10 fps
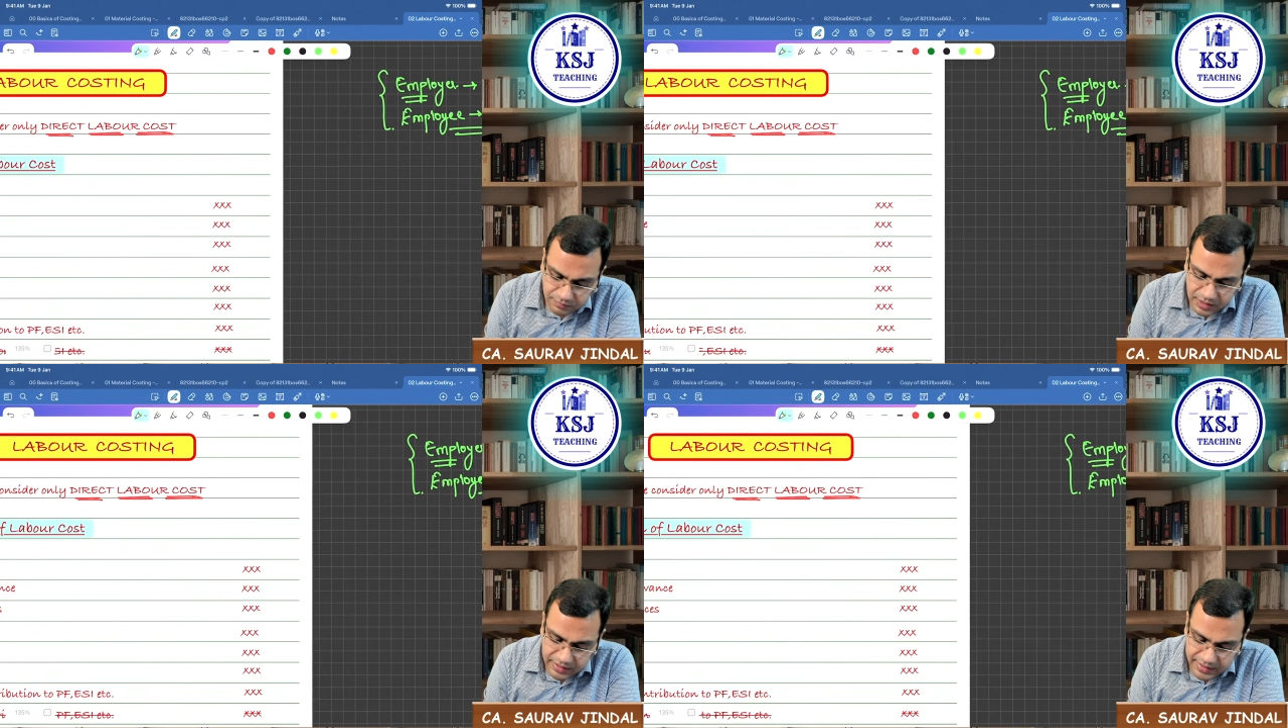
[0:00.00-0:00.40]

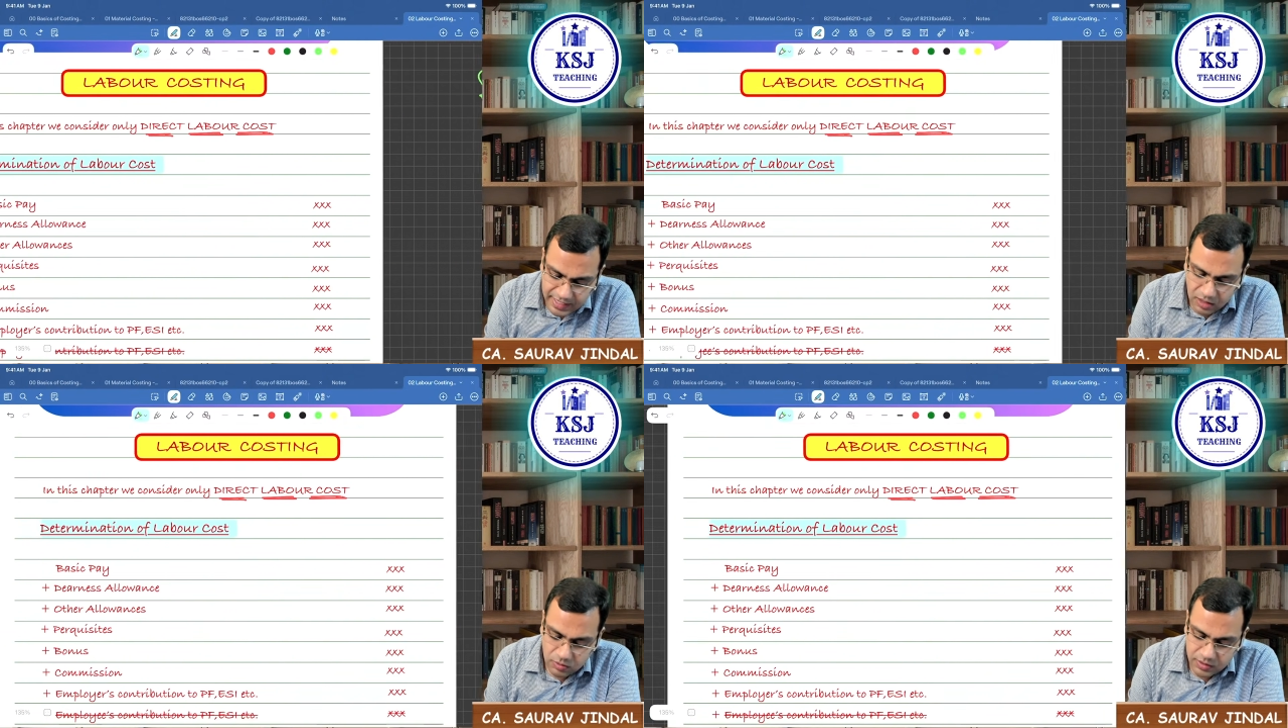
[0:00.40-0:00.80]

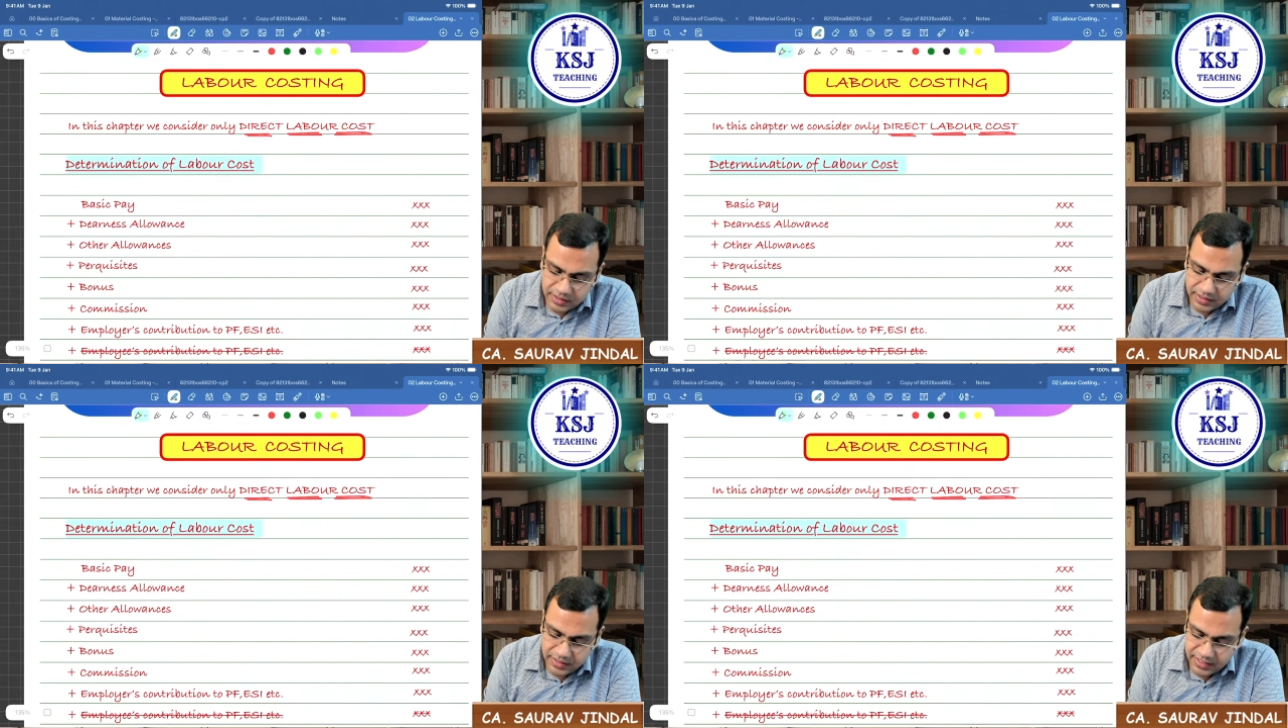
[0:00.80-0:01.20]
Now,
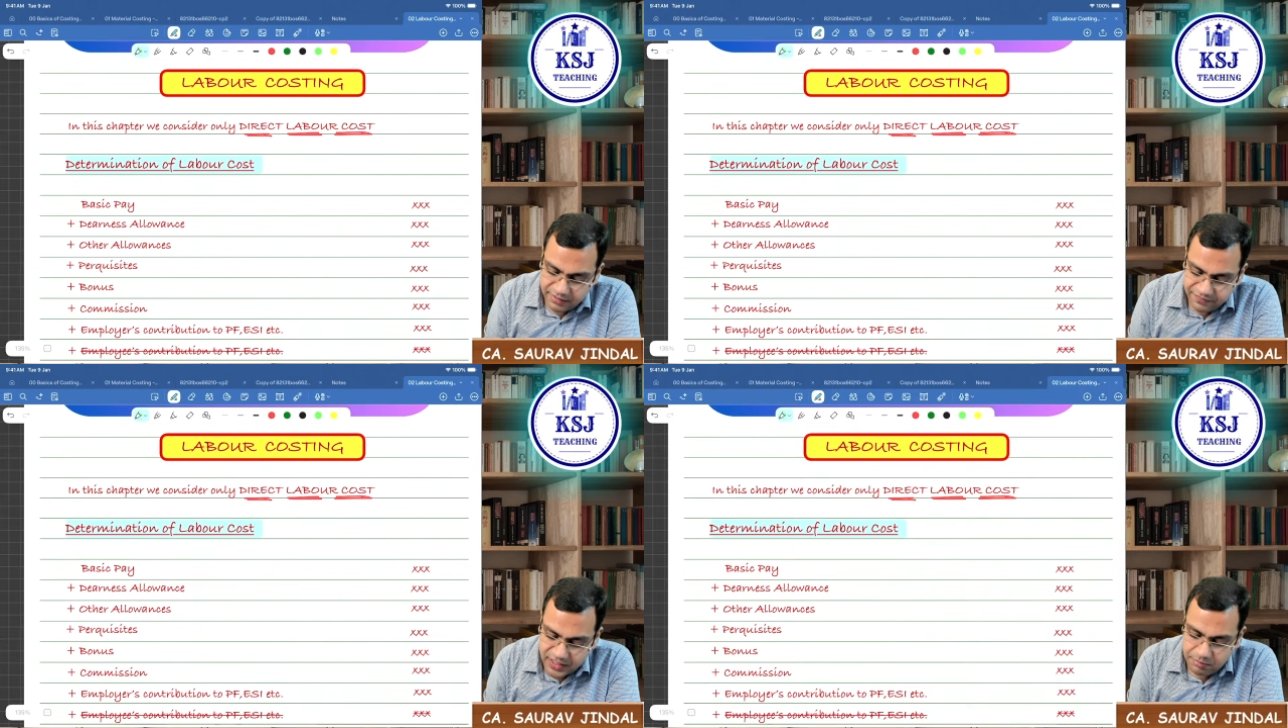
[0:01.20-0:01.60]

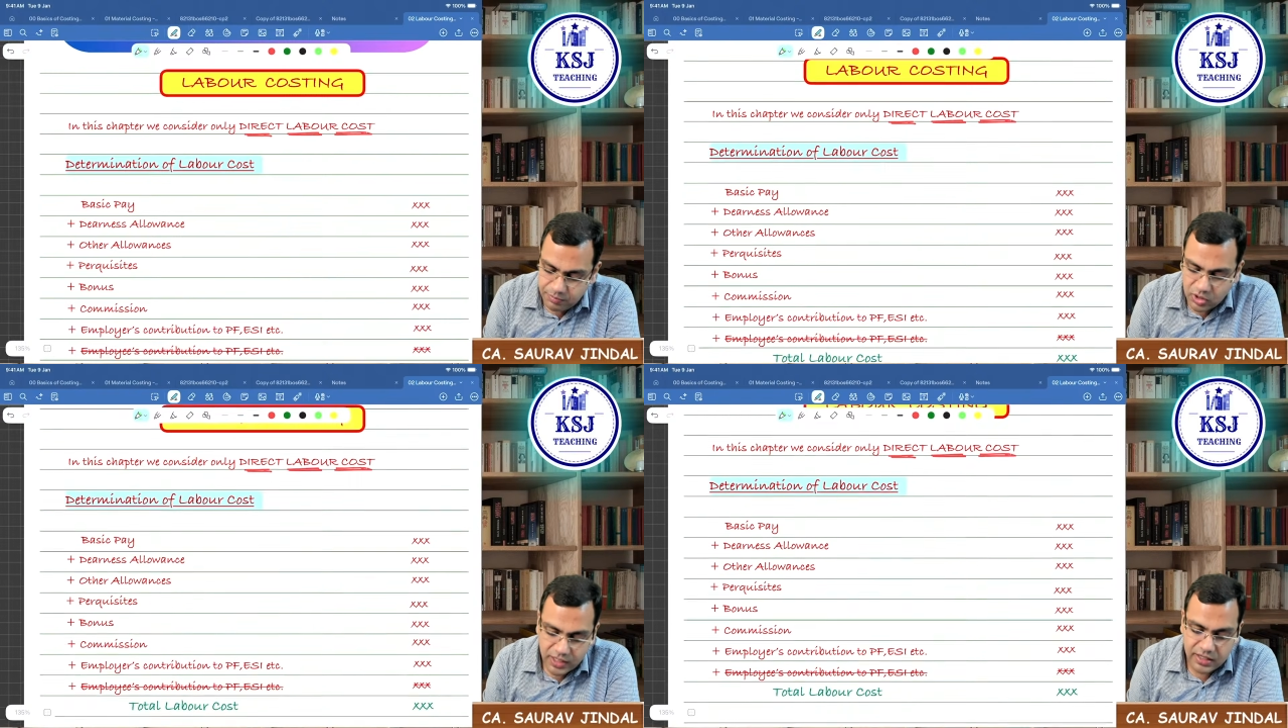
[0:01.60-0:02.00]
if an
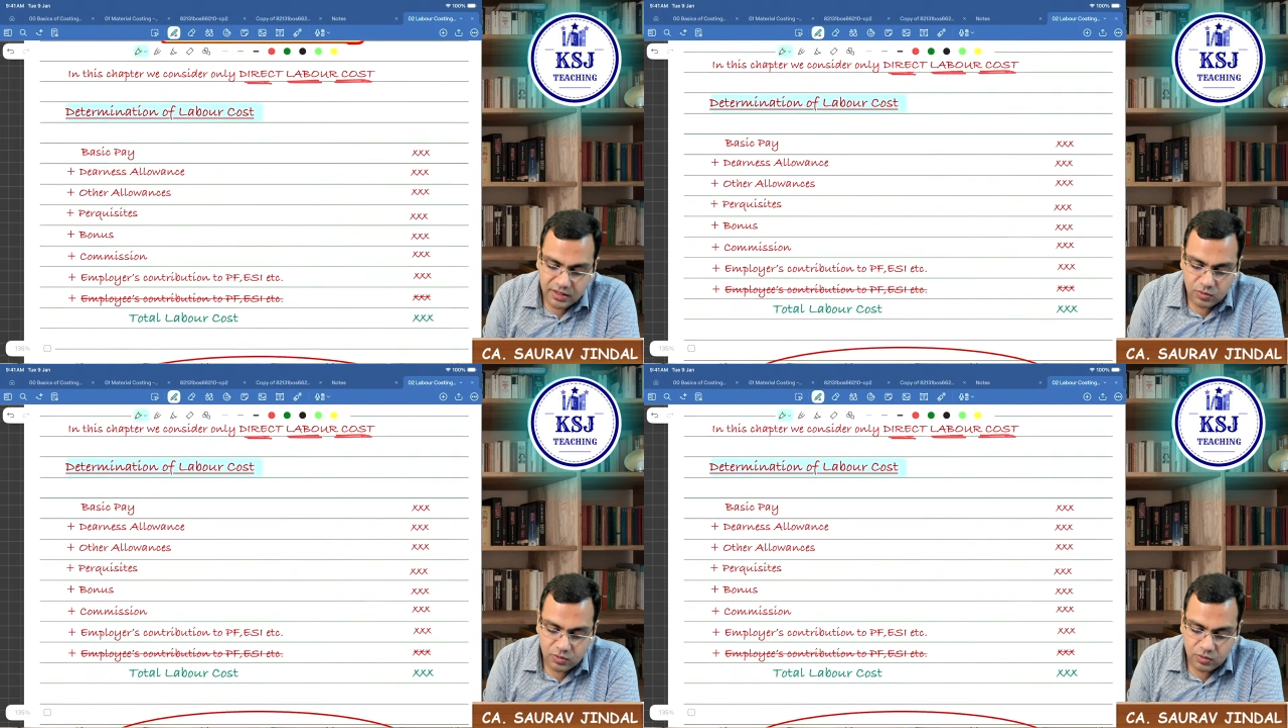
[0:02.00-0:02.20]
employer